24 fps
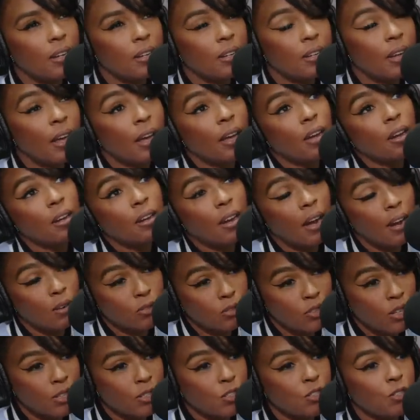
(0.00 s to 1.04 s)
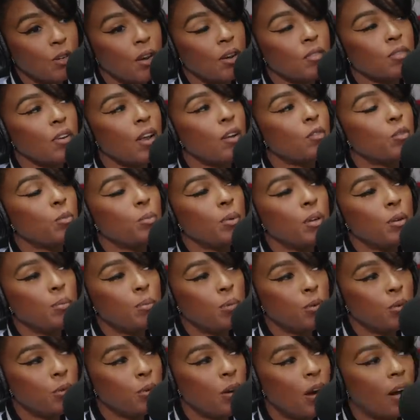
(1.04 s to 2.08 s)
Yeah, conversations yeah. you have to have with
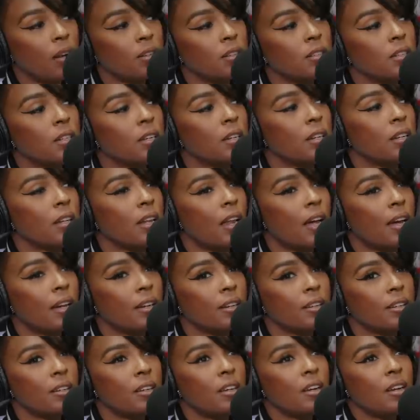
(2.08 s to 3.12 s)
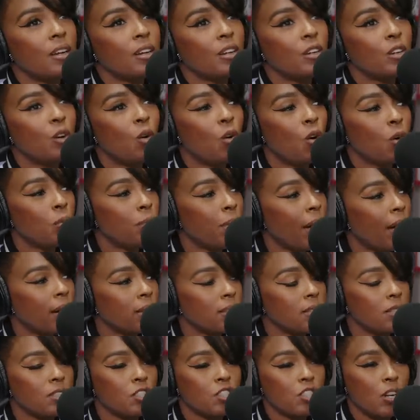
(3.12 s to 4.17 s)
people. I did a lot of going back
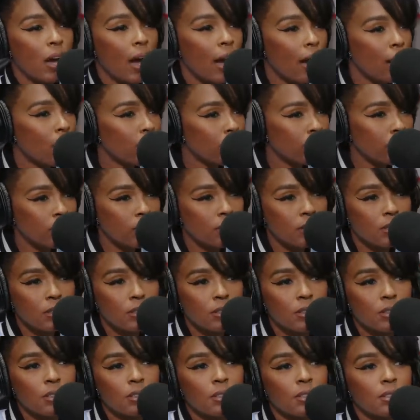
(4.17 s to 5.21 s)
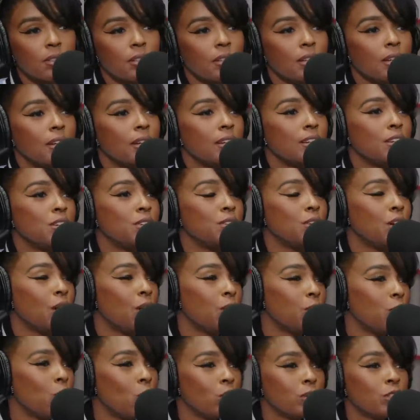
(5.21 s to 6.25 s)
to childhood. You
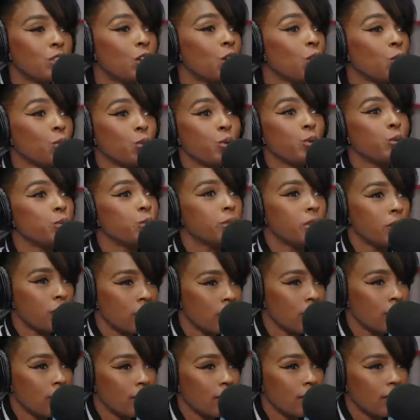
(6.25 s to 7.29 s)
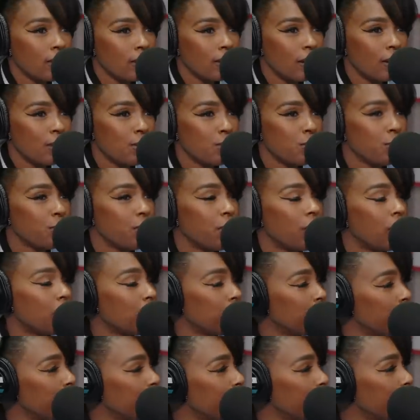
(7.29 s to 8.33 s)
know, going to the root mm-hmm. of
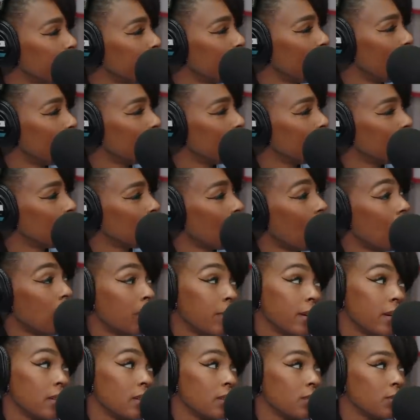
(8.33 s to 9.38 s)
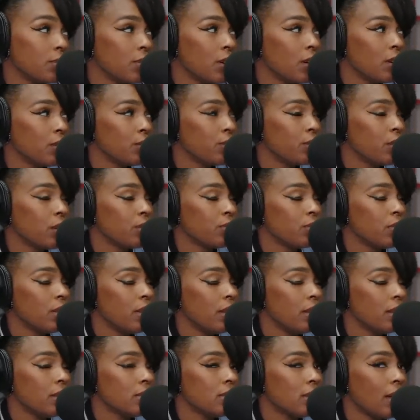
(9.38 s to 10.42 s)
of of the trauma of, of of
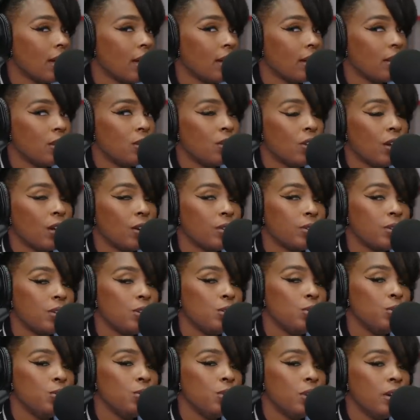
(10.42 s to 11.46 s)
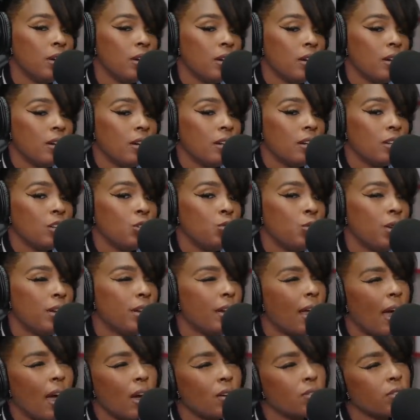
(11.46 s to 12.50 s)
things that you know you you
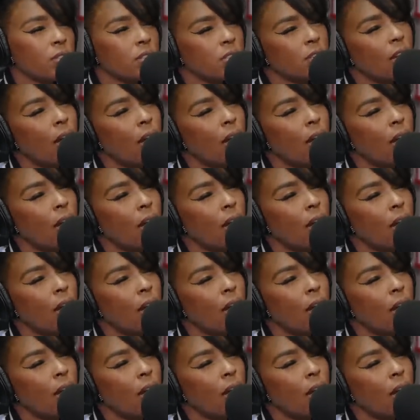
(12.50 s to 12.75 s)
didn't have